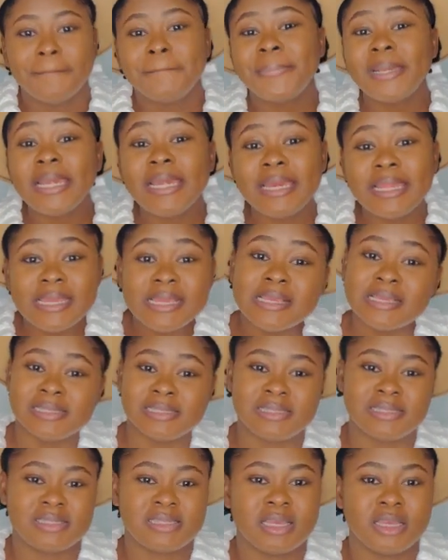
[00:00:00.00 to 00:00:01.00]

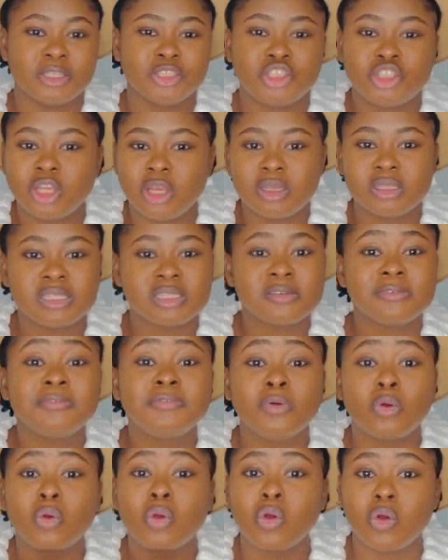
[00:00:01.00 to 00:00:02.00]
please just
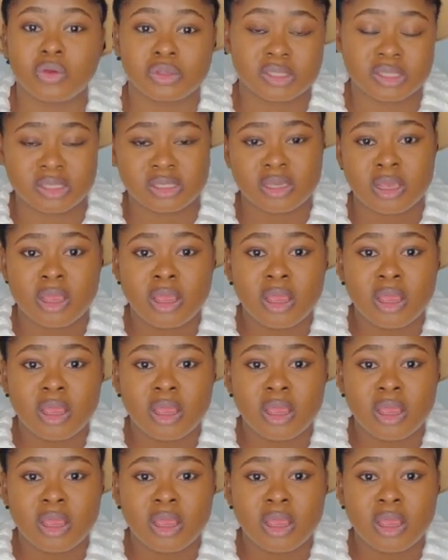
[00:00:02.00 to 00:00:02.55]
focus.